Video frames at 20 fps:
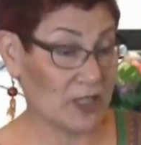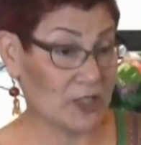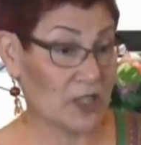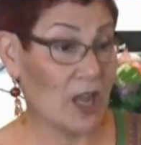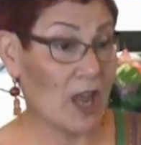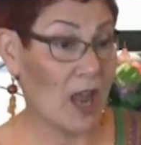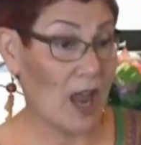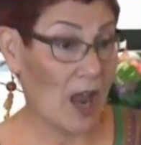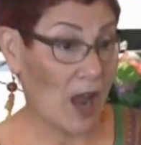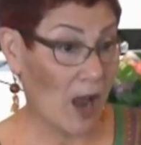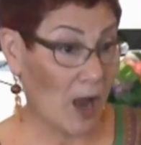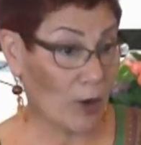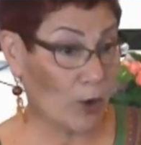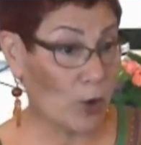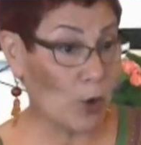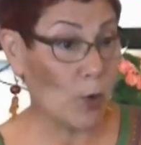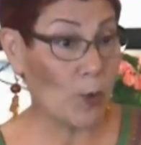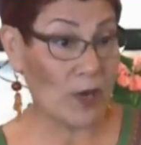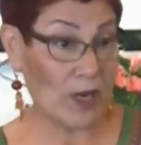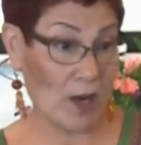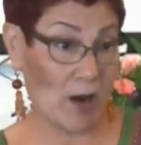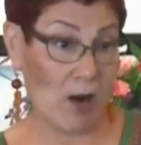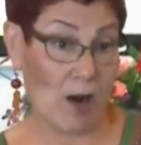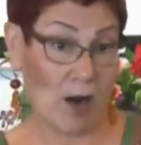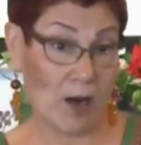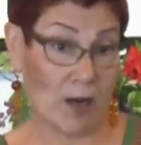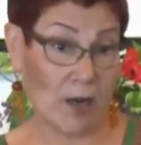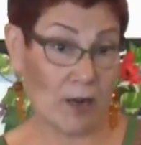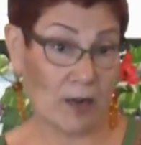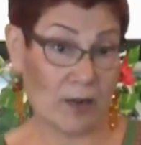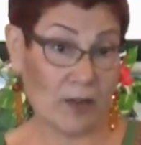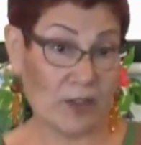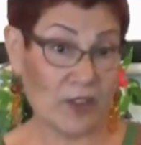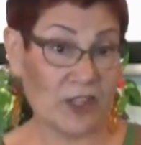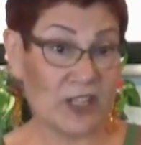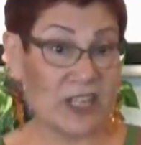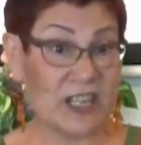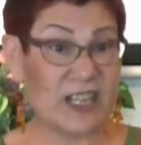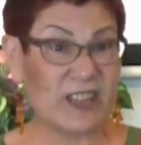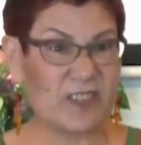of us. Who we are,
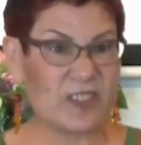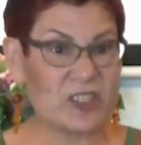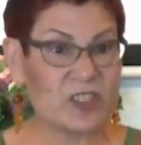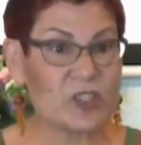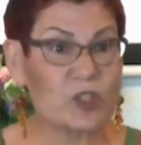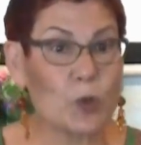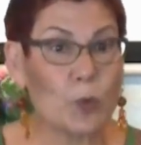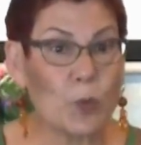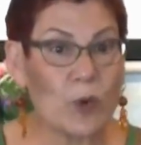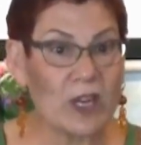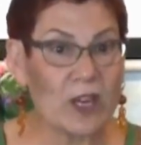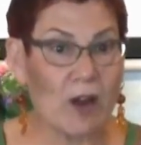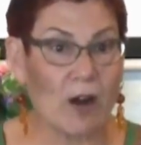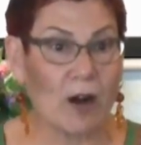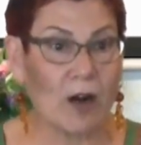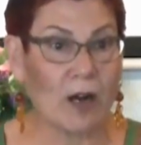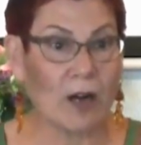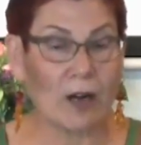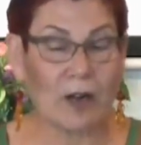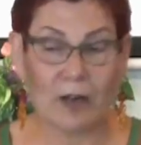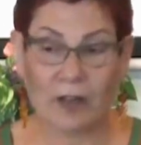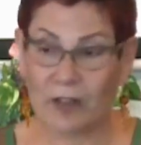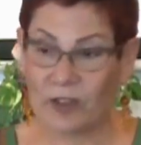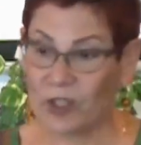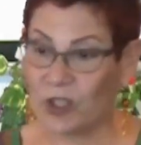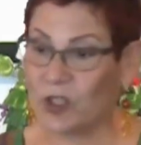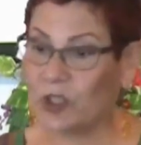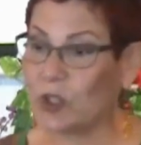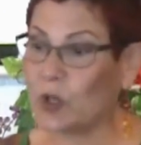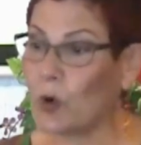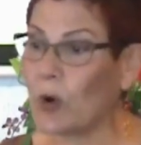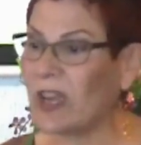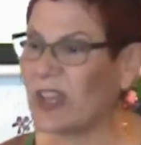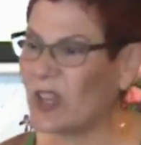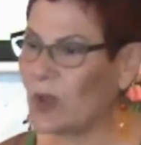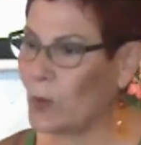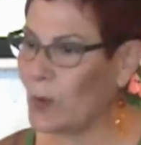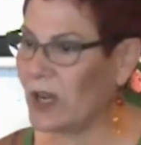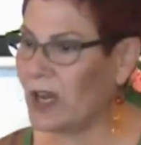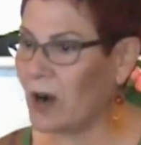the gifts that we are, the
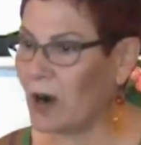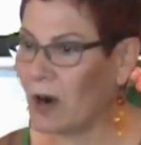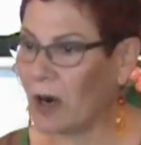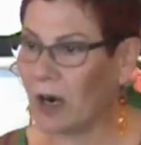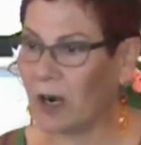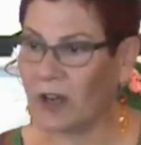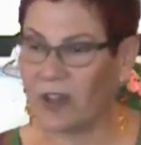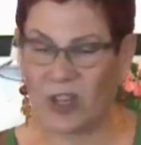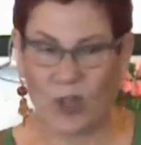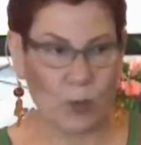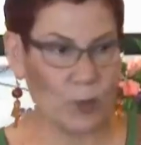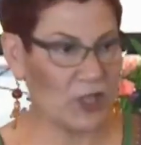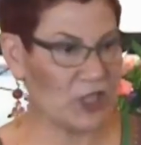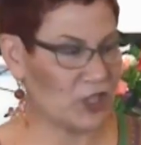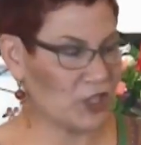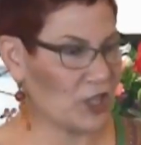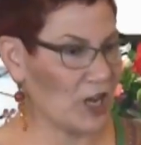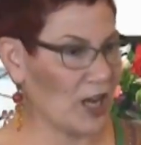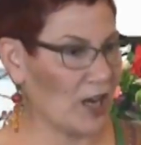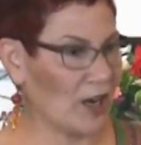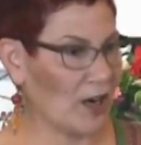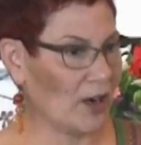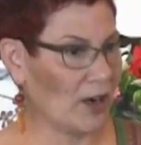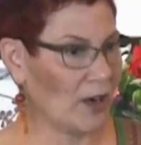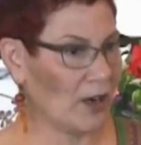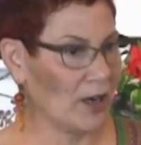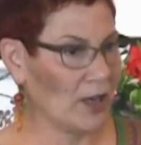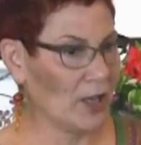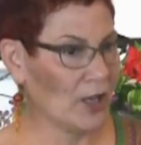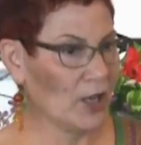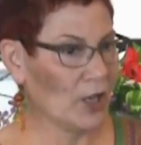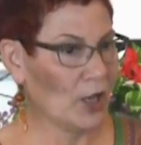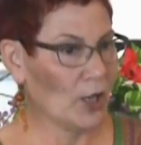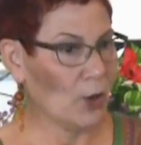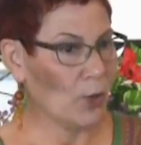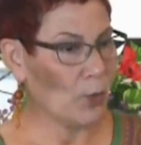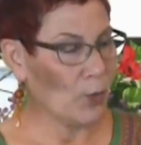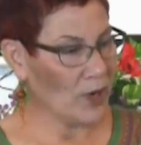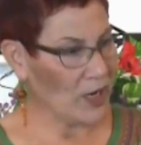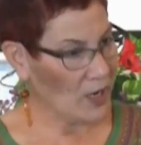joy that we are, that we share,
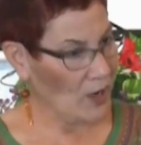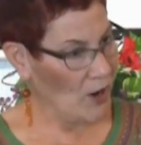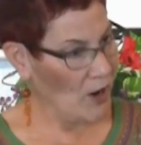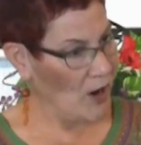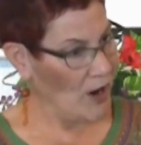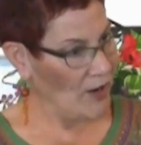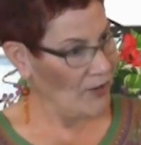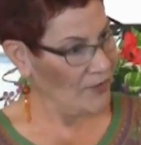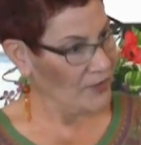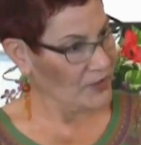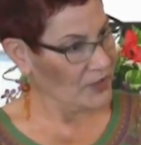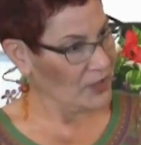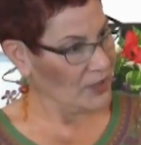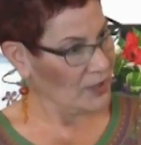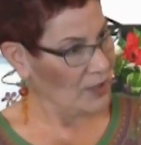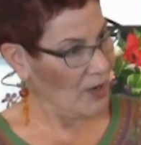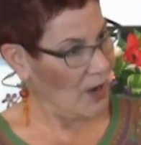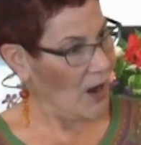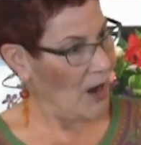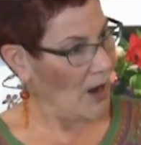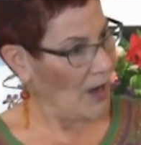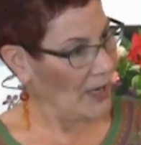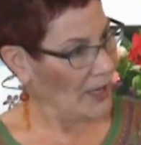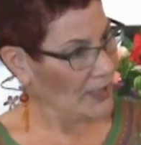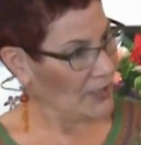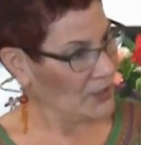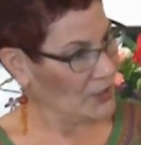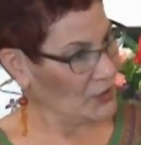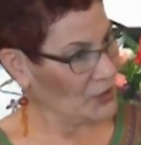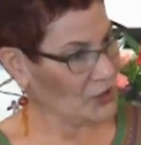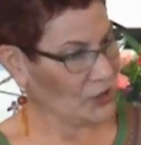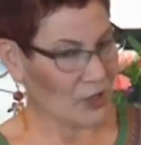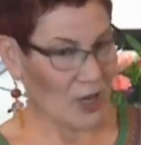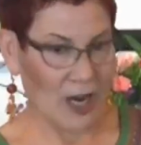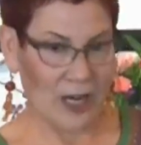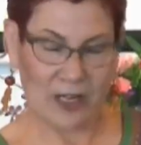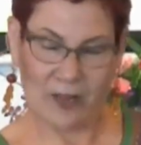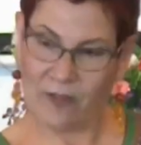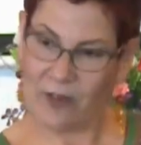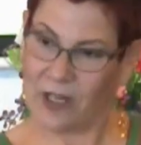we often hide
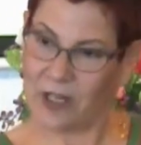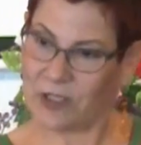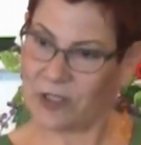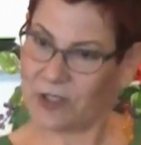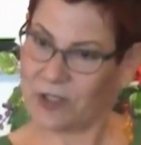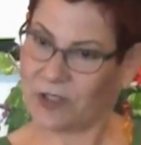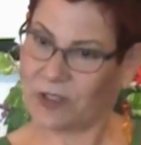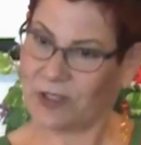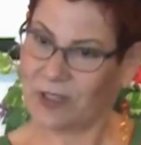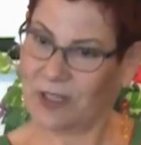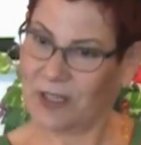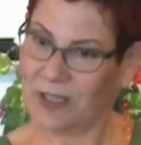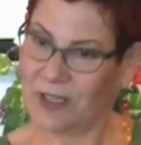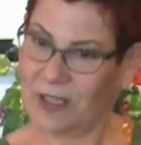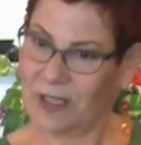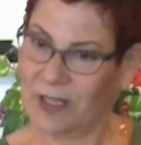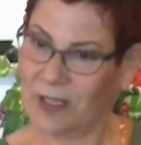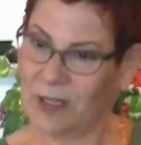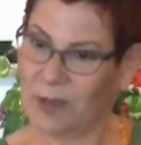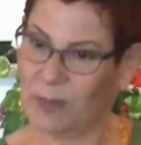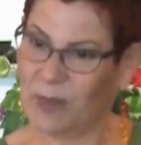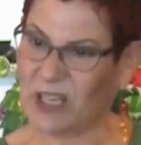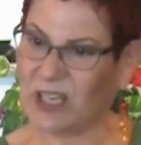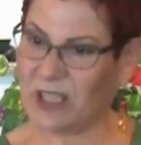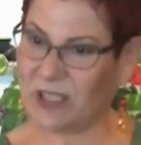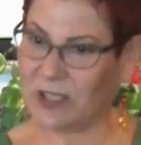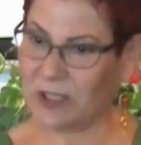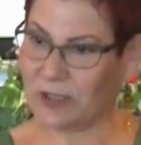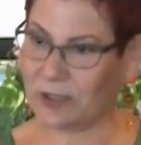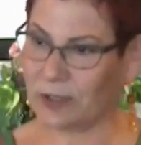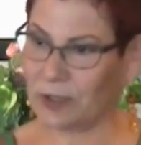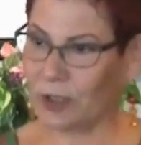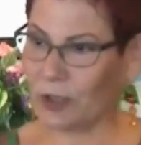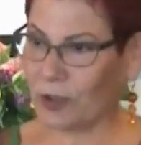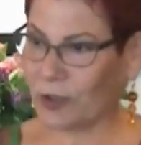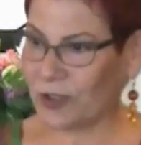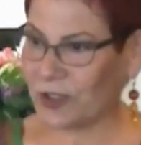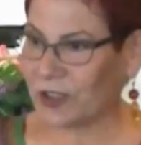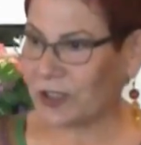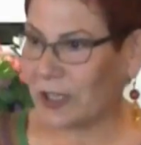inside of us because it's a
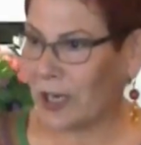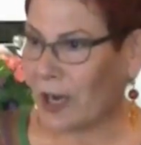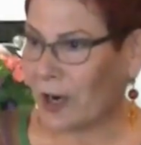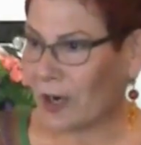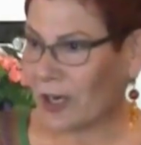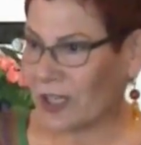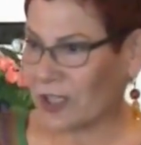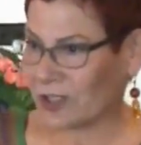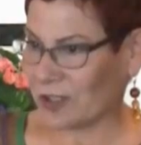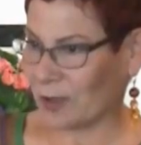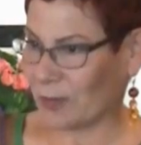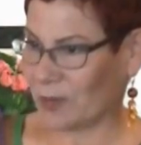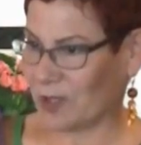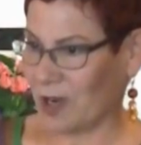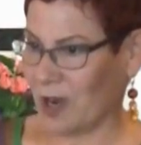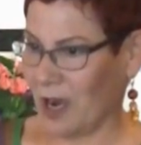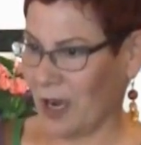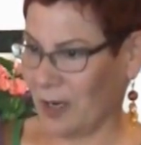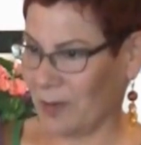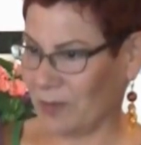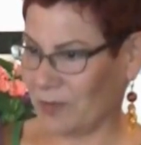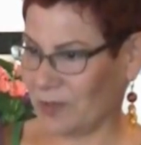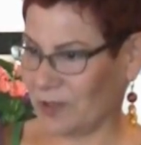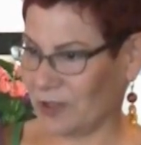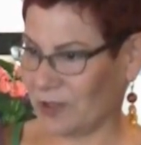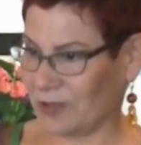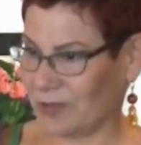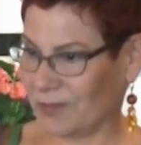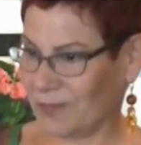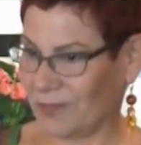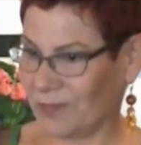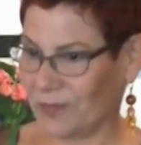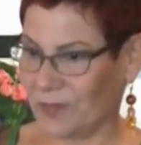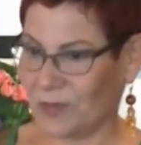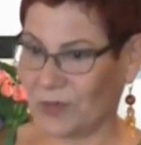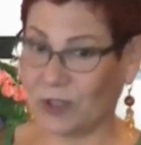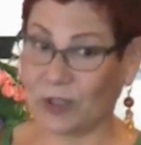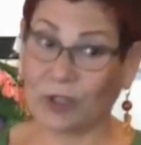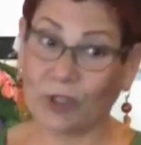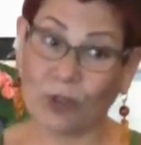little scary sometimes.
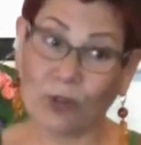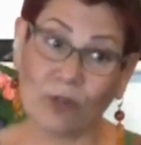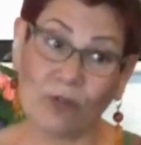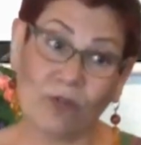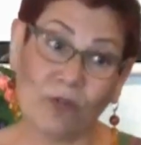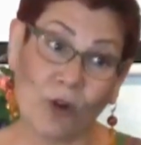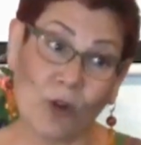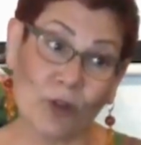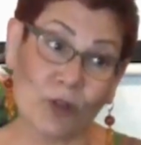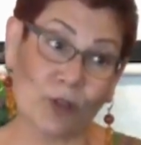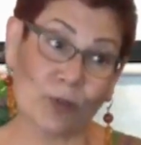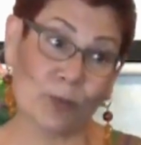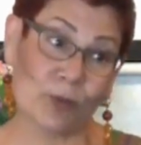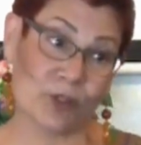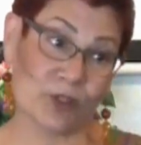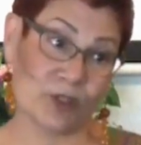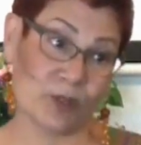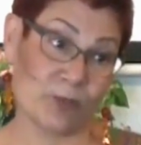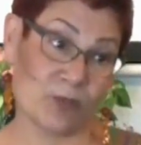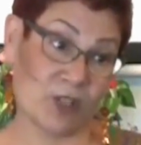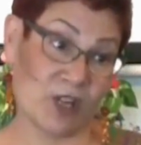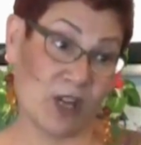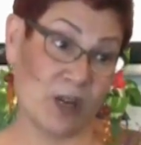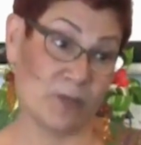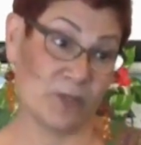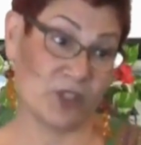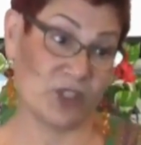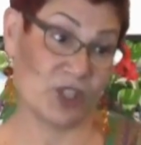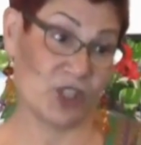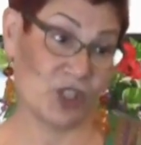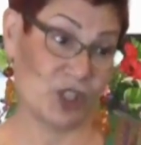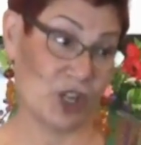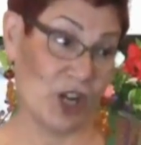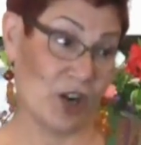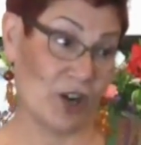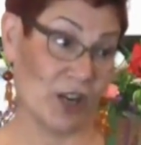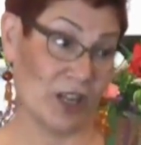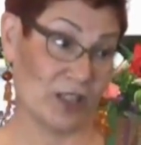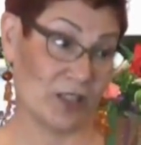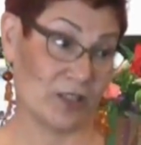It's a little vulnerable sometimes to
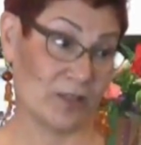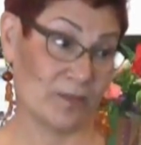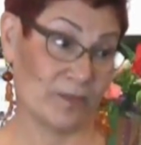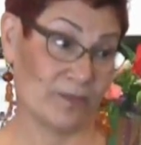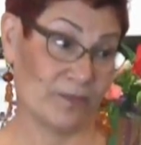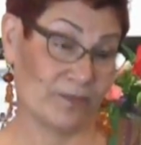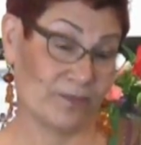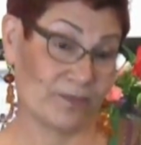share it.